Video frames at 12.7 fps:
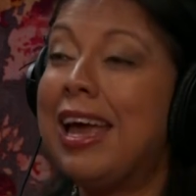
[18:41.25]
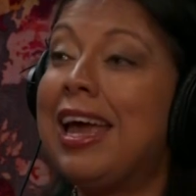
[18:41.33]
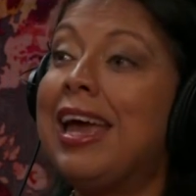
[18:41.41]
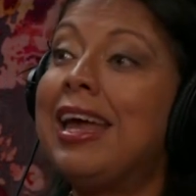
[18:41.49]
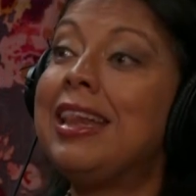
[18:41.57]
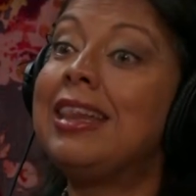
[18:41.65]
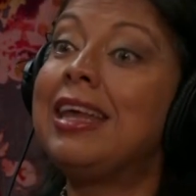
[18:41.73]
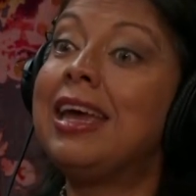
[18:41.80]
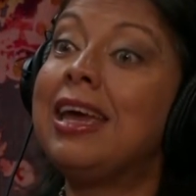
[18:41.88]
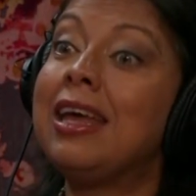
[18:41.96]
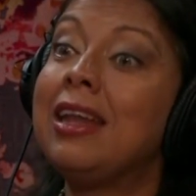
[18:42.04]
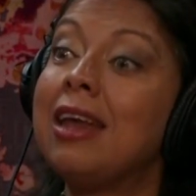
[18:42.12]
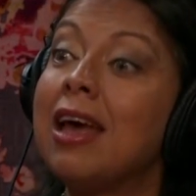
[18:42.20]
And
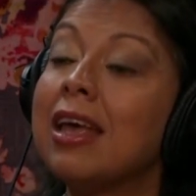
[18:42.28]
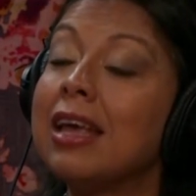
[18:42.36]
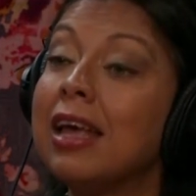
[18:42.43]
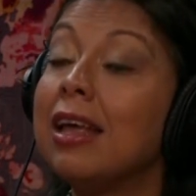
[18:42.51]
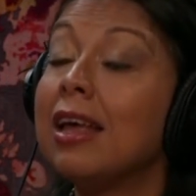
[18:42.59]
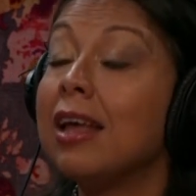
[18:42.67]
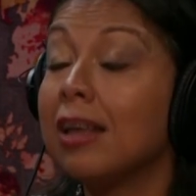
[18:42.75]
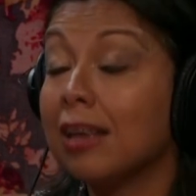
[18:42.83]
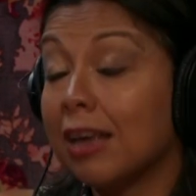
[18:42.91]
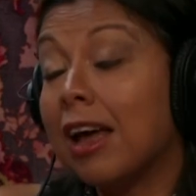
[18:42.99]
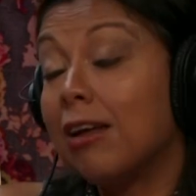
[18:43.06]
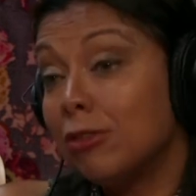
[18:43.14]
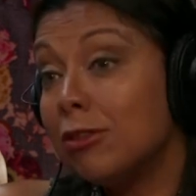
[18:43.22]
then
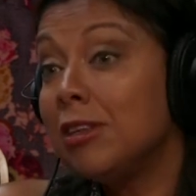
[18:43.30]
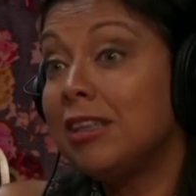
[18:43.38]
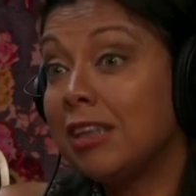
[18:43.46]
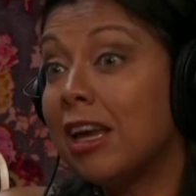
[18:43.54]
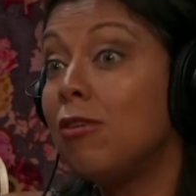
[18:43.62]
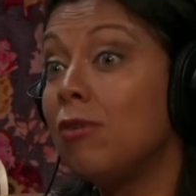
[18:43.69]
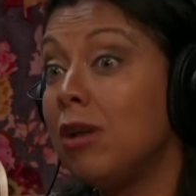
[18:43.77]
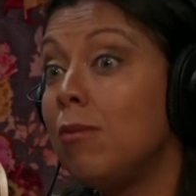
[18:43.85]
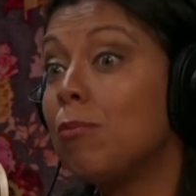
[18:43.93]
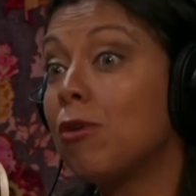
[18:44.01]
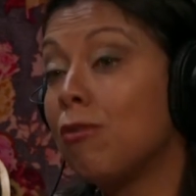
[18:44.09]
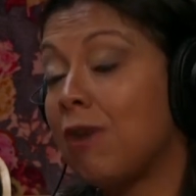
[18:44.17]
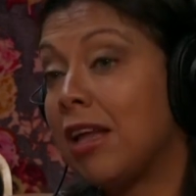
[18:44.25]
counseling can really
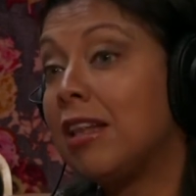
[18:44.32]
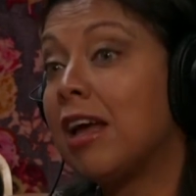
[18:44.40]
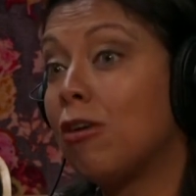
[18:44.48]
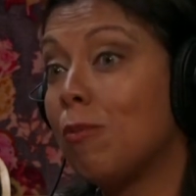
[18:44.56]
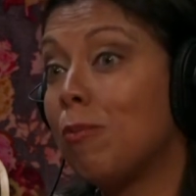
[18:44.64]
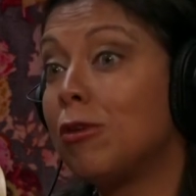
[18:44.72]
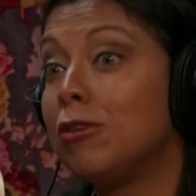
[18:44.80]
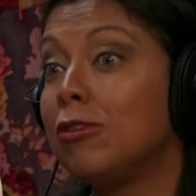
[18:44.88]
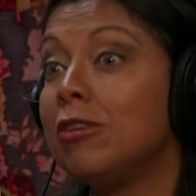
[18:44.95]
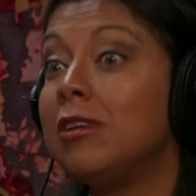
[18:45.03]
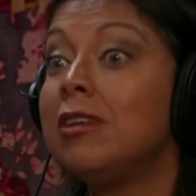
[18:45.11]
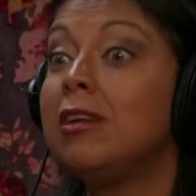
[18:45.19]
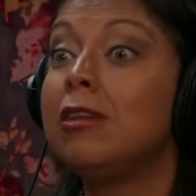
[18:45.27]
provide that
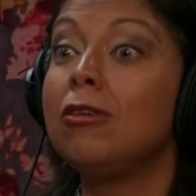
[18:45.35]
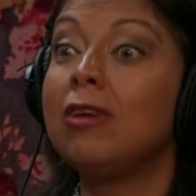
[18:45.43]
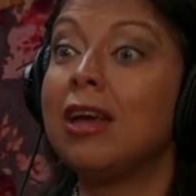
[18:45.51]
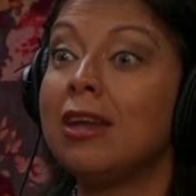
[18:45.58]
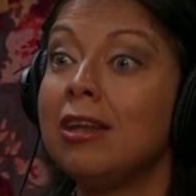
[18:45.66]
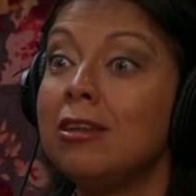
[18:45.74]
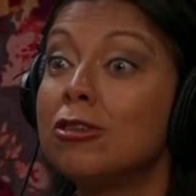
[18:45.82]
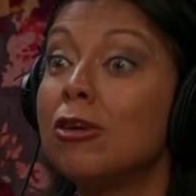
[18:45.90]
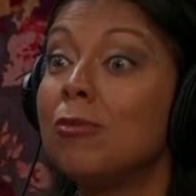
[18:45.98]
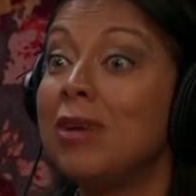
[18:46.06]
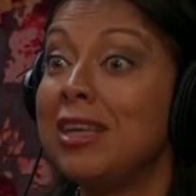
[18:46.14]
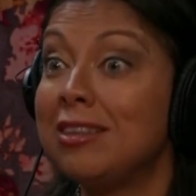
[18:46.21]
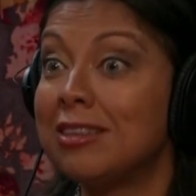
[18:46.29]
opportunity to gain some
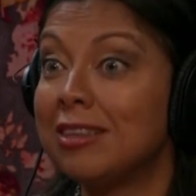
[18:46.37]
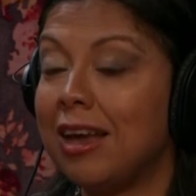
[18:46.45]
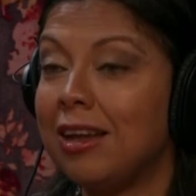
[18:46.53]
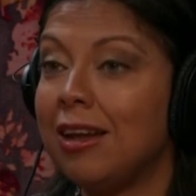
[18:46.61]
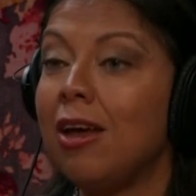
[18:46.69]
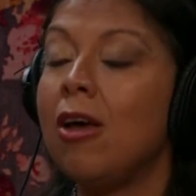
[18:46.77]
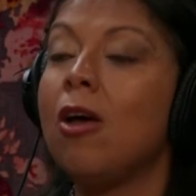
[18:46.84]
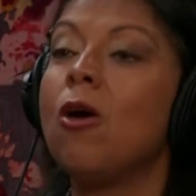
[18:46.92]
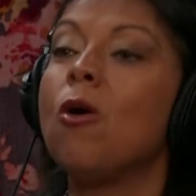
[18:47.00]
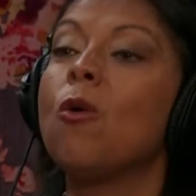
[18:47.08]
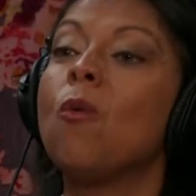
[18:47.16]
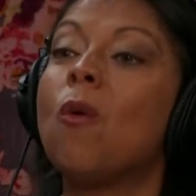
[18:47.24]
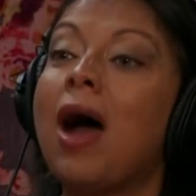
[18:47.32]
insight.
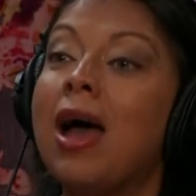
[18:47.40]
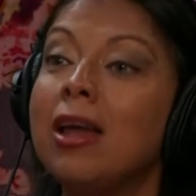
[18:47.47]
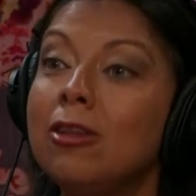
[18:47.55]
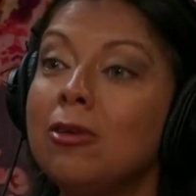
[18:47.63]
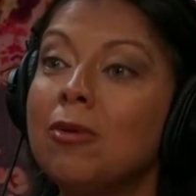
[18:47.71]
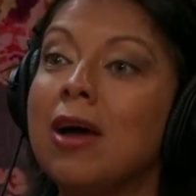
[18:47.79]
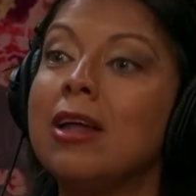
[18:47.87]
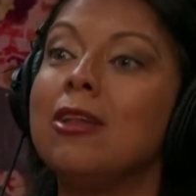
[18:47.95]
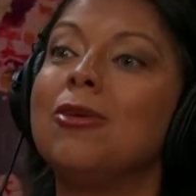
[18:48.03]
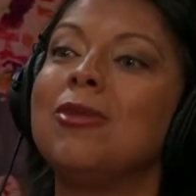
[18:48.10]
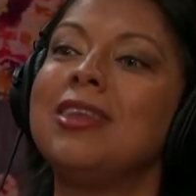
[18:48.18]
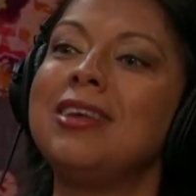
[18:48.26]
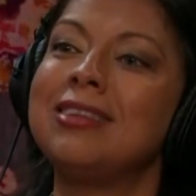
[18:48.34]
Why do I
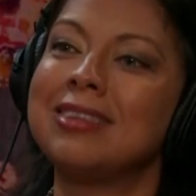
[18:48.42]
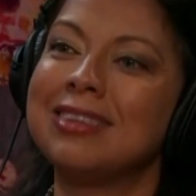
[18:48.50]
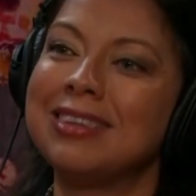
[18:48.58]
do this?